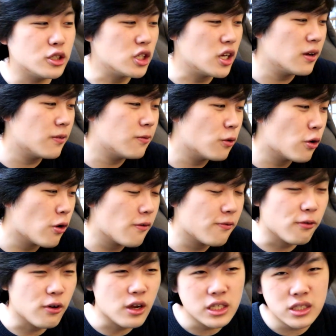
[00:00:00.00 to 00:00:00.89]

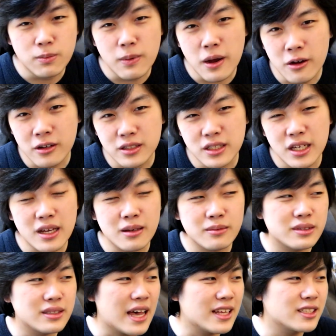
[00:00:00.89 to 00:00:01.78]
G4, free spirit
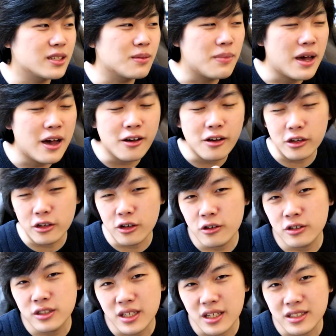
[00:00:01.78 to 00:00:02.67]
teams, that's about her
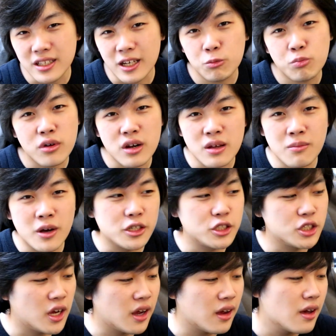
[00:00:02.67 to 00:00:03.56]
uses, that's pretty
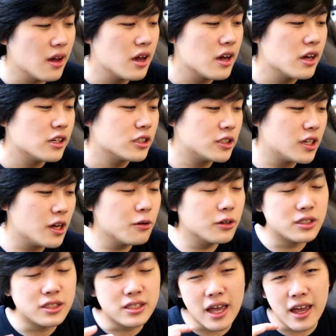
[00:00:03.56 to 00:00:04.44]
much it. She
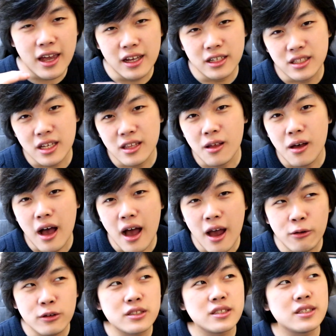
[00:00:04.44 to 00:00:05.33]
would say
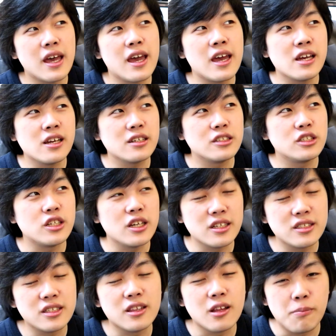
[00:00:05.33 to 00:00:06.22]
I would say
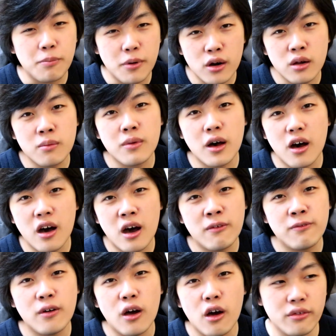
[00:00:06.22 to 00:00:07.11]
she is in the bottom
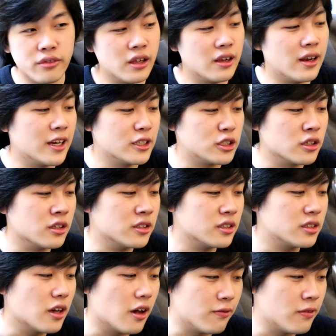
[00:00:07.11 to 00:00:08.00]
half of the
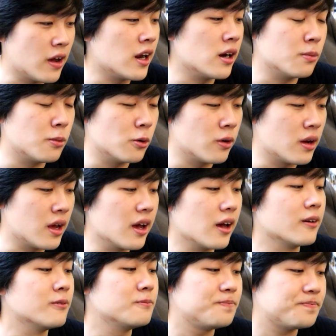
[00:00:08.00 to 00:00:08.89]
legends available
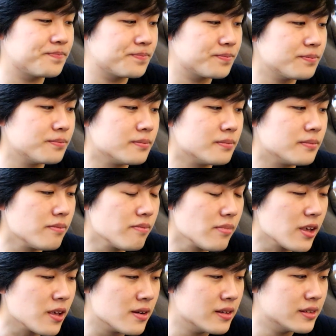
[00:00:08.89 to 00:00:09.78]
here.
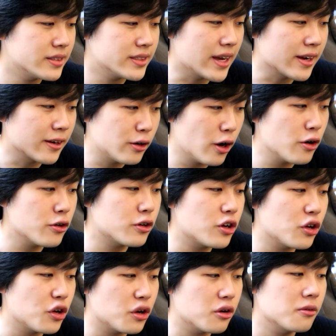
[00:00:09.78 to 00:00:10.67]

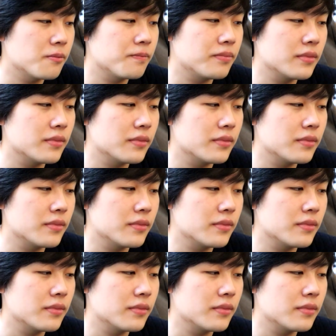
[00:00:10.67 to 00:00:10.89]
Sengoku,